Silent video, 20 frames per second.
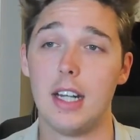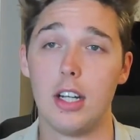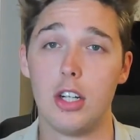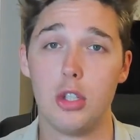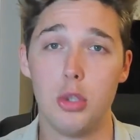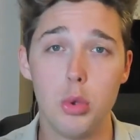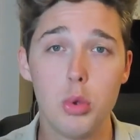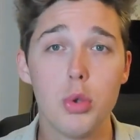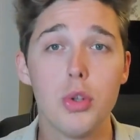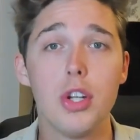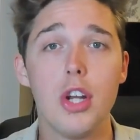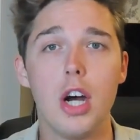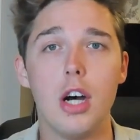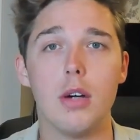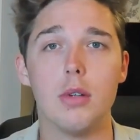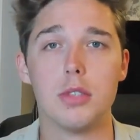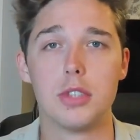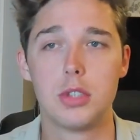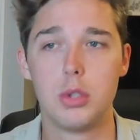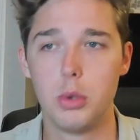Google
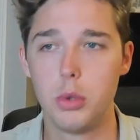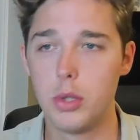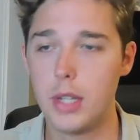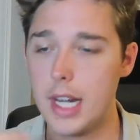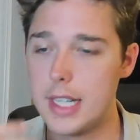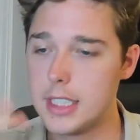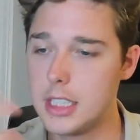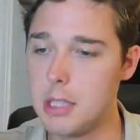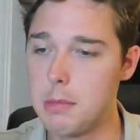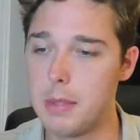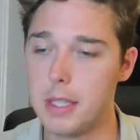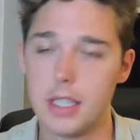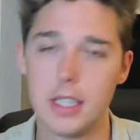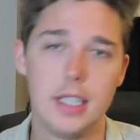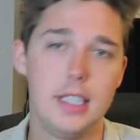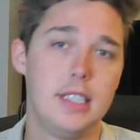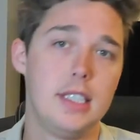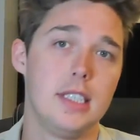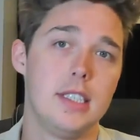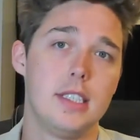knows. Google has the
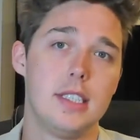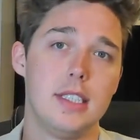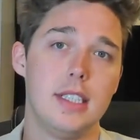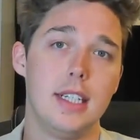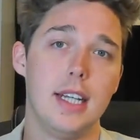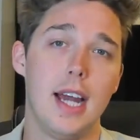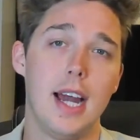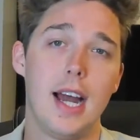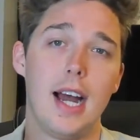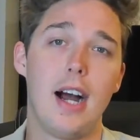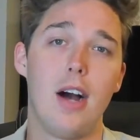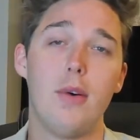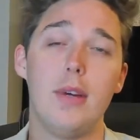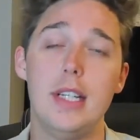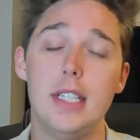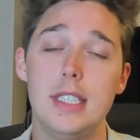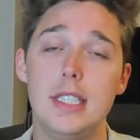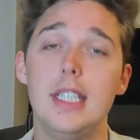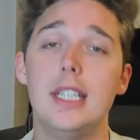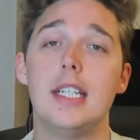ability to see how
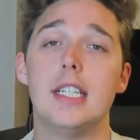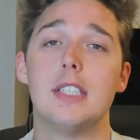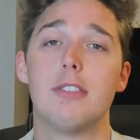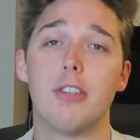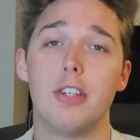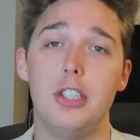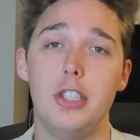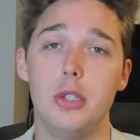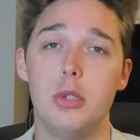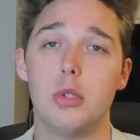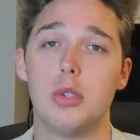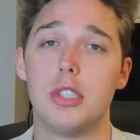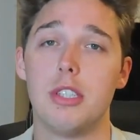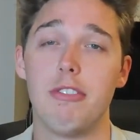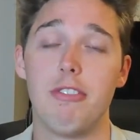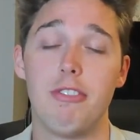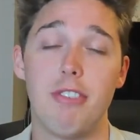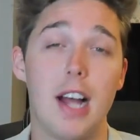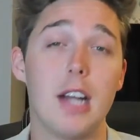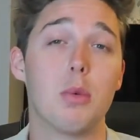easy it is for users to
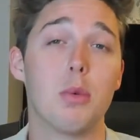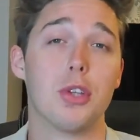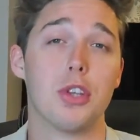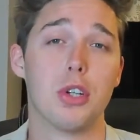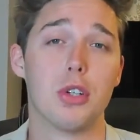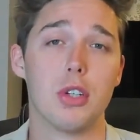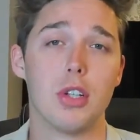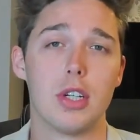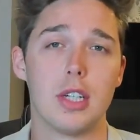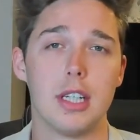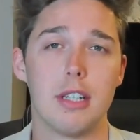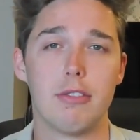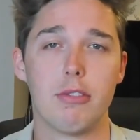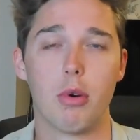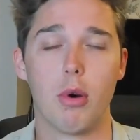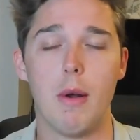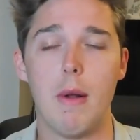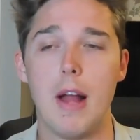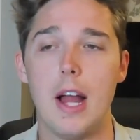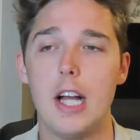find what they're looking
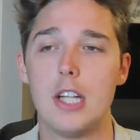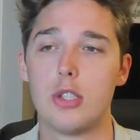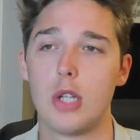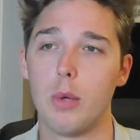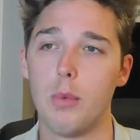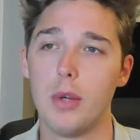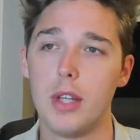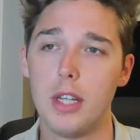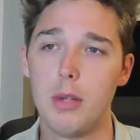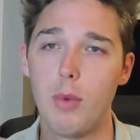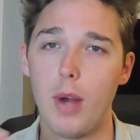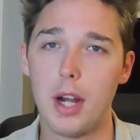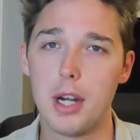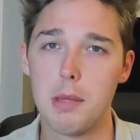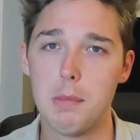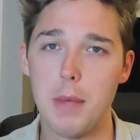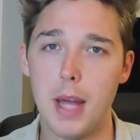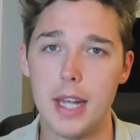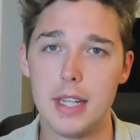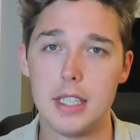for. So I really
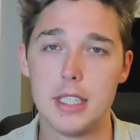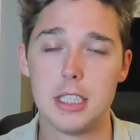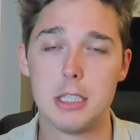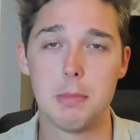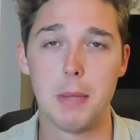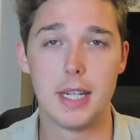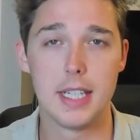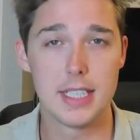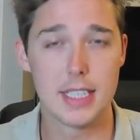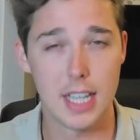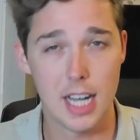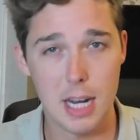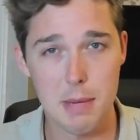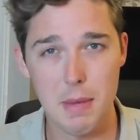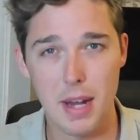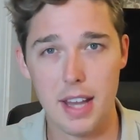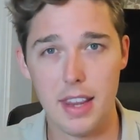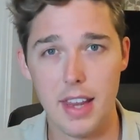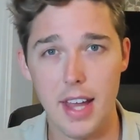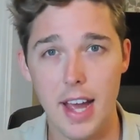recommend spending time
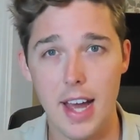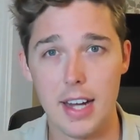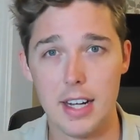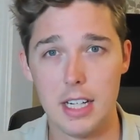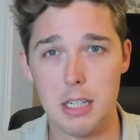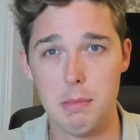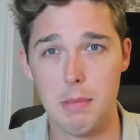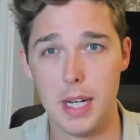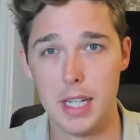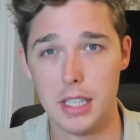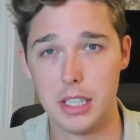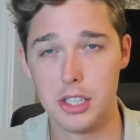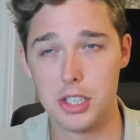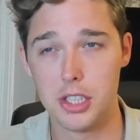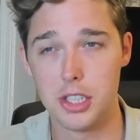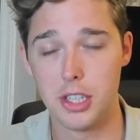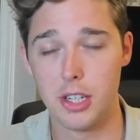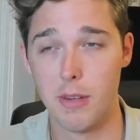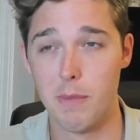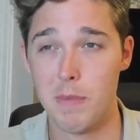on that and making
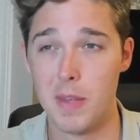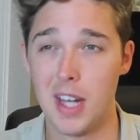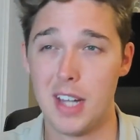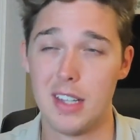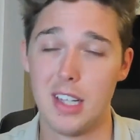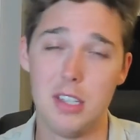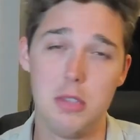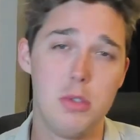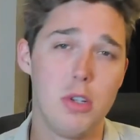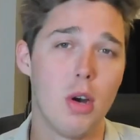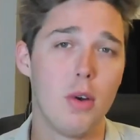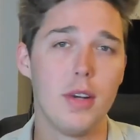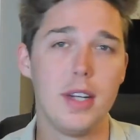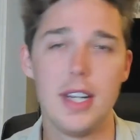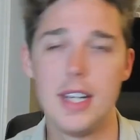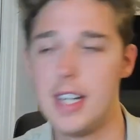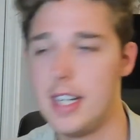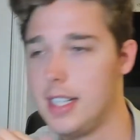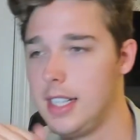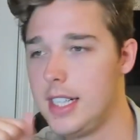sure that you don't
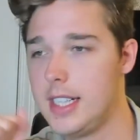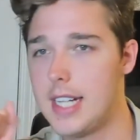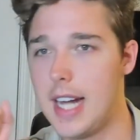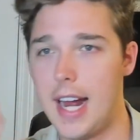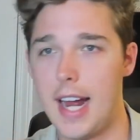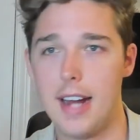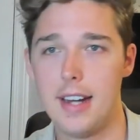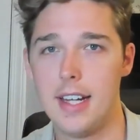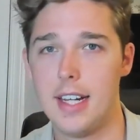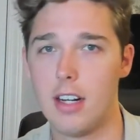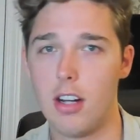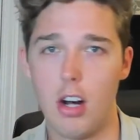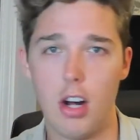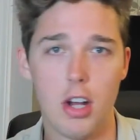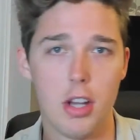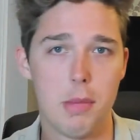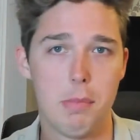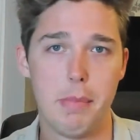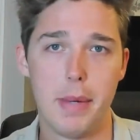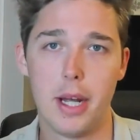need to add in all
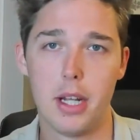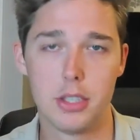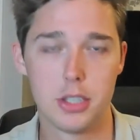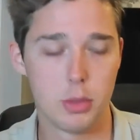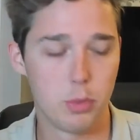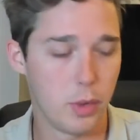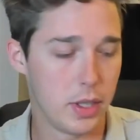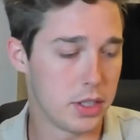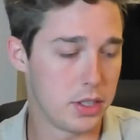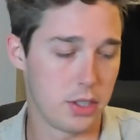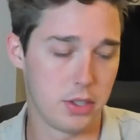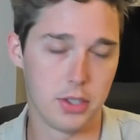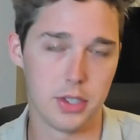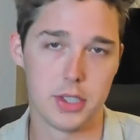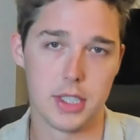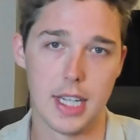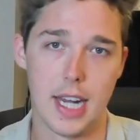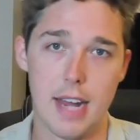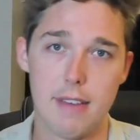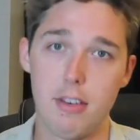the bells and
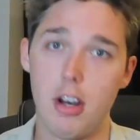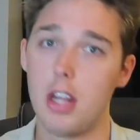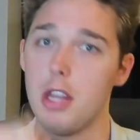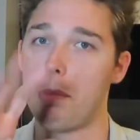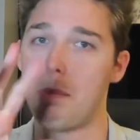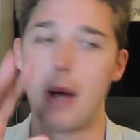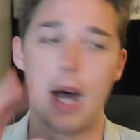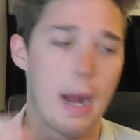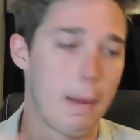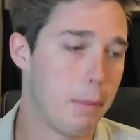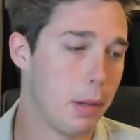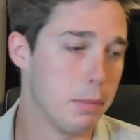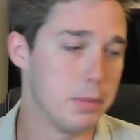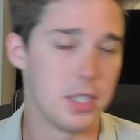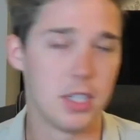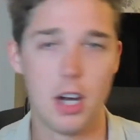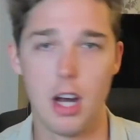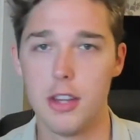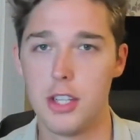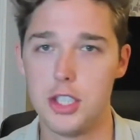whistles and have all the pop-ups
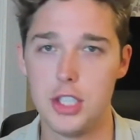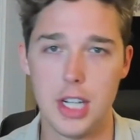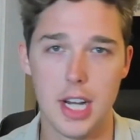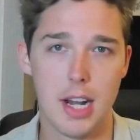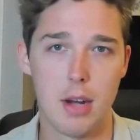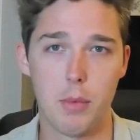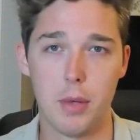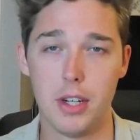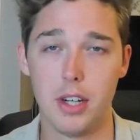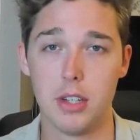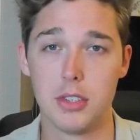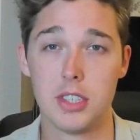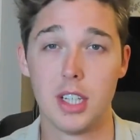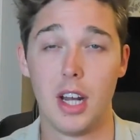and all the chat windows.